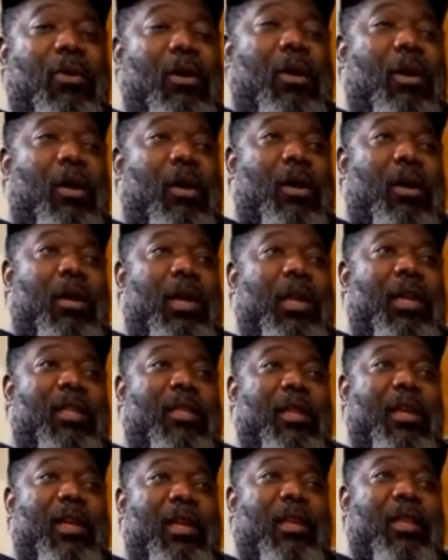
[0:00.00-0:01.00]
uh,
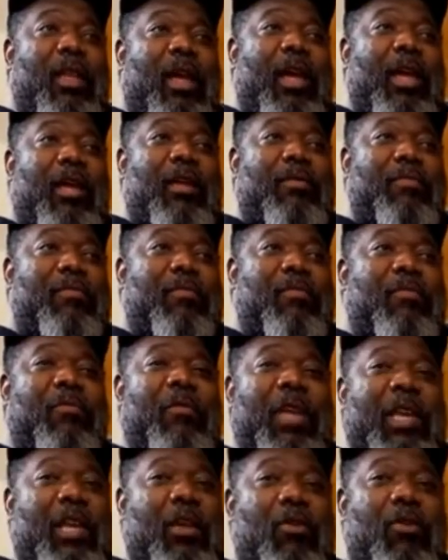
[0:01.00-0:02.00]
anything like
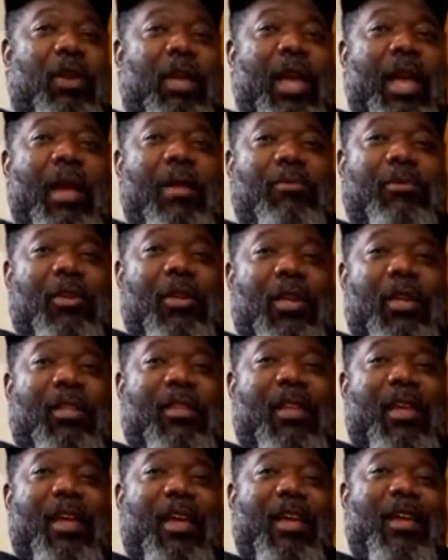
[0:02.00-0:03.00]
video games or
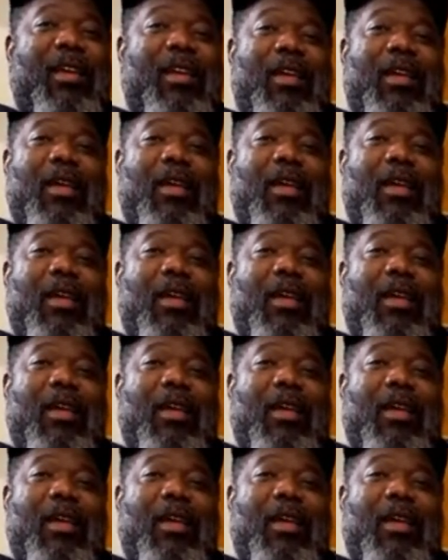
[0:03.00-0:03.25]
anything.